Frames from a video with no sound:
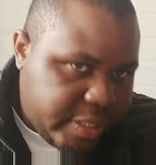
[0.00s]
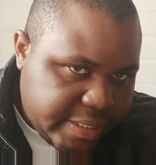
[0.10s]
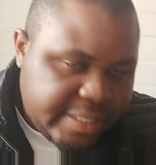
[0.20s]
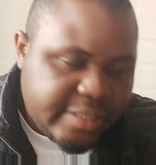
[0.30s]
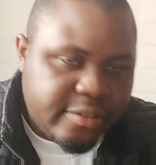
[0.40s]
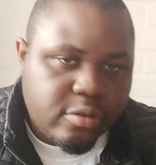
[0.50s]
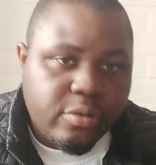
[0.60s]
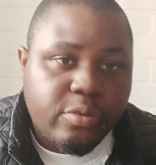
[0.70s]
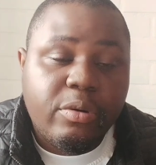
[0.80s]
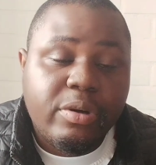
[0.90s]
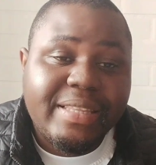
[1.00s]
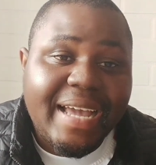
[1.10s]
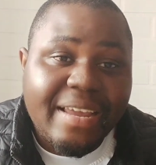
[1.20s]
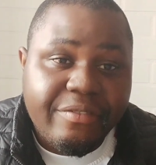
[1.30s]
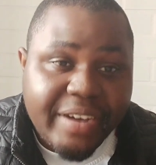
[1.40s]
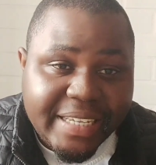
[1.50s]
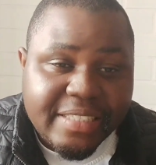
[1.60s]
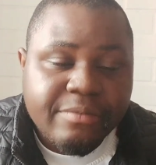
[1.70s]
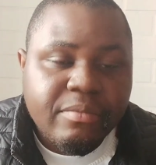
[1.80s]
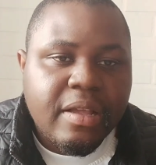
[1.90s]
So that's what I advise
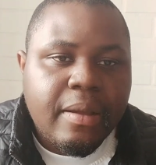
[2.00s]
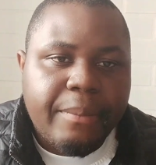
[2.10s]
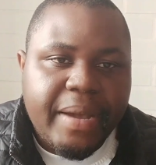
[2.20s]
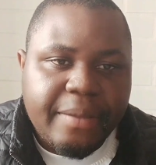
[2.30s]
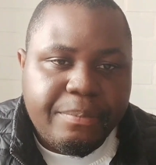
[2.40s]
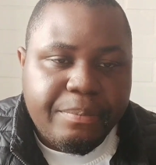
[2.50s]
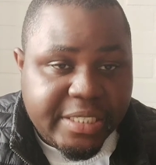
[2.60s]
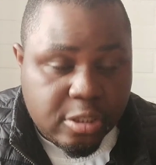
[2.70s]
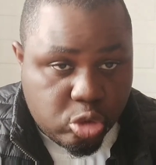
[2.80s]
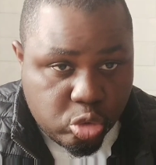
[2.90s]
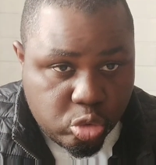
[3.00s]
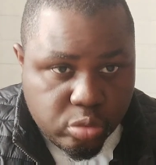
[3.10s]
my patient to do.